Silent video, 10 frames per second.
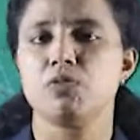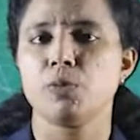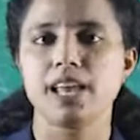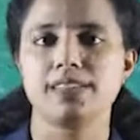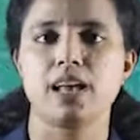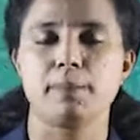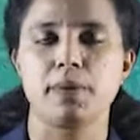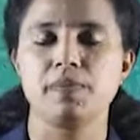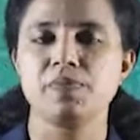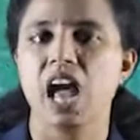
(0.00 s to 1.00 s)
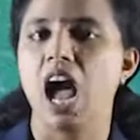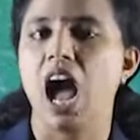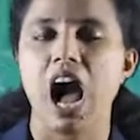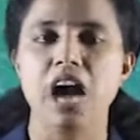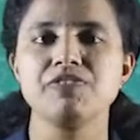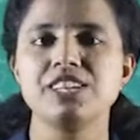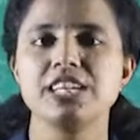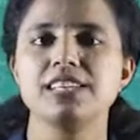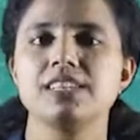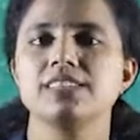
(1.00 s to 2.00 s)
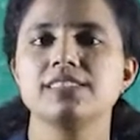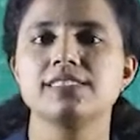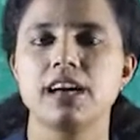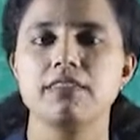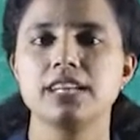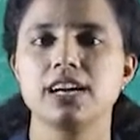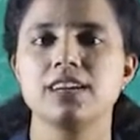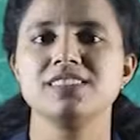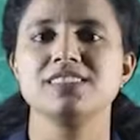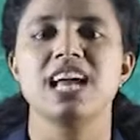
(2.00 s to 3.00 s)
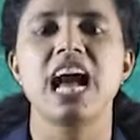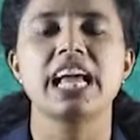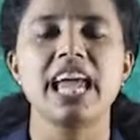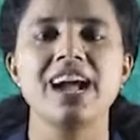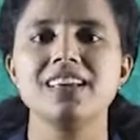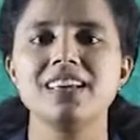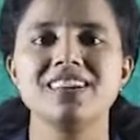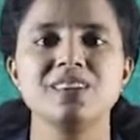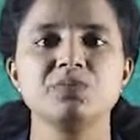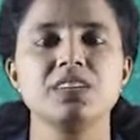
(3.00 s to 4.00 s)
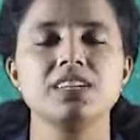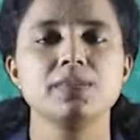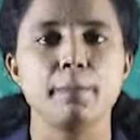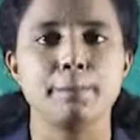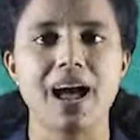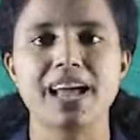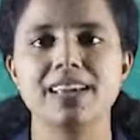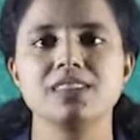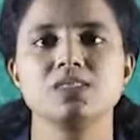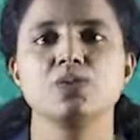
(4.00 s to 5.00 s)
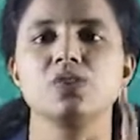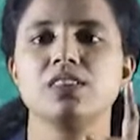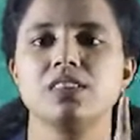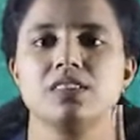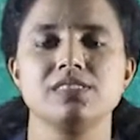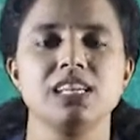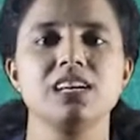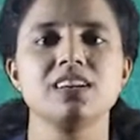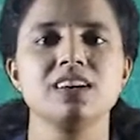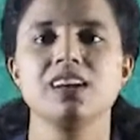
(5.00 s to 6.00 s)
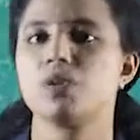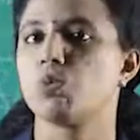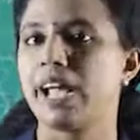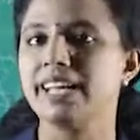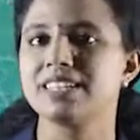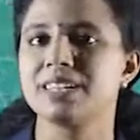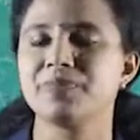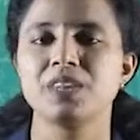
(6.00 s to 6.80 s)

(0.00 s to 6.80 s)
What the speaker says: For example, after getting the 7 colors, can I convert back into the single color white?